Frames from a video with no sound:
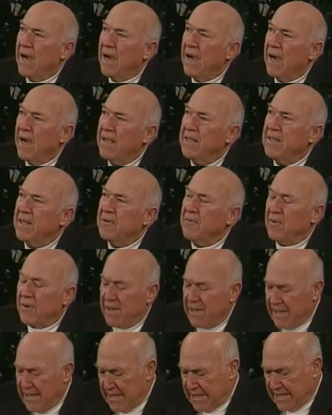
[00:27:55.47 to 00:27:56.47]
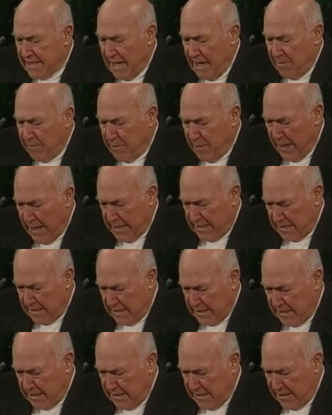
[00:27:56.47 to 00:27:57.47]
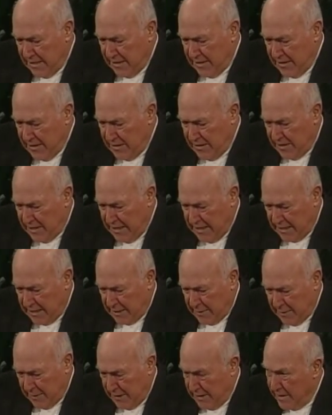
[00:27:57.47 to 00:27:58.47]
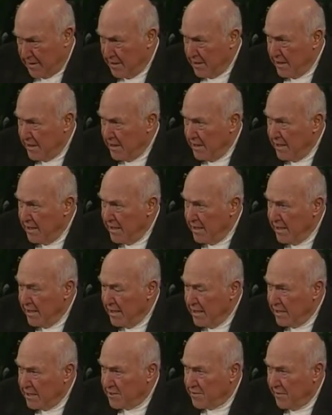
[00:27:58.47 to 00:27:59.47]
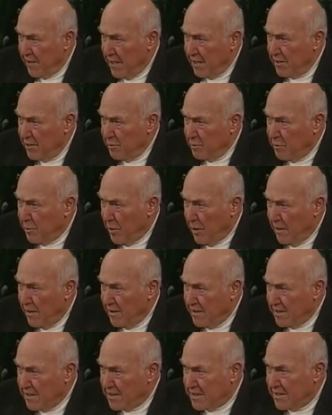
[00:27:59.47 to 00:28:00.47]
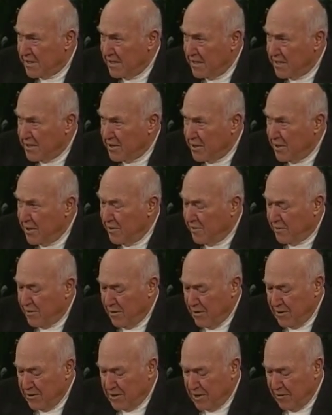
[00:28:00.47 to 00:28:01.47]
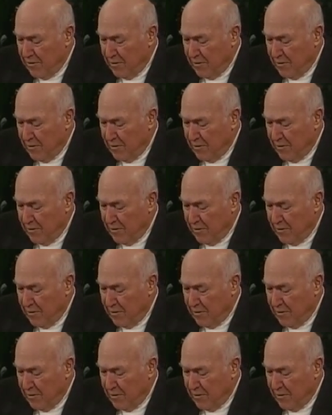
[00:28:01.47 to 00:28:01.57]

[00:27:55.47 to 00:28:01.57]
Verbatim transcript: I think one of the sad passages in the New Testament is found in Paul's sort of closing